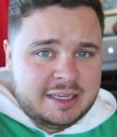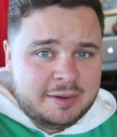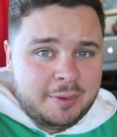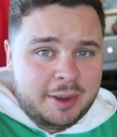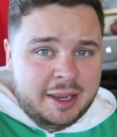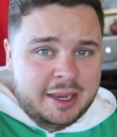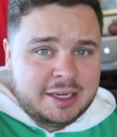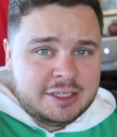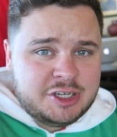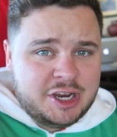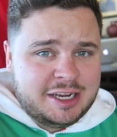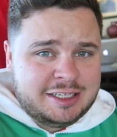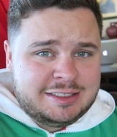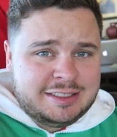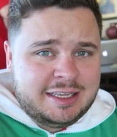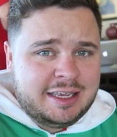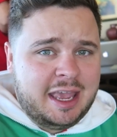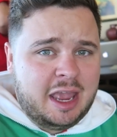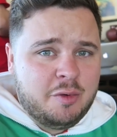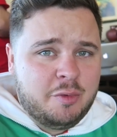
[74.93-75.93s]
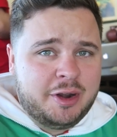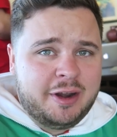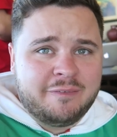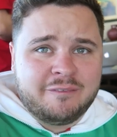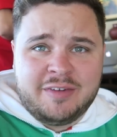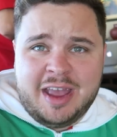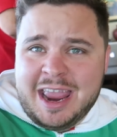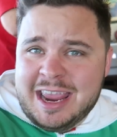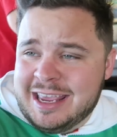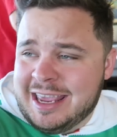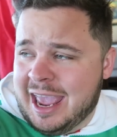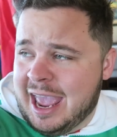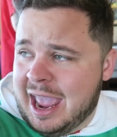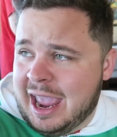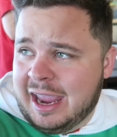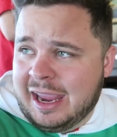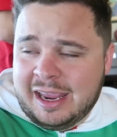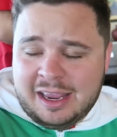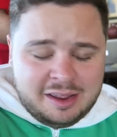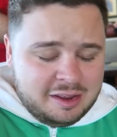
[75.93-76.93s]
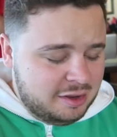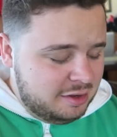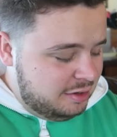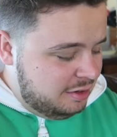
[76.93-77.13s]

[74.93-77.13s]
DBEJCK winter vacay.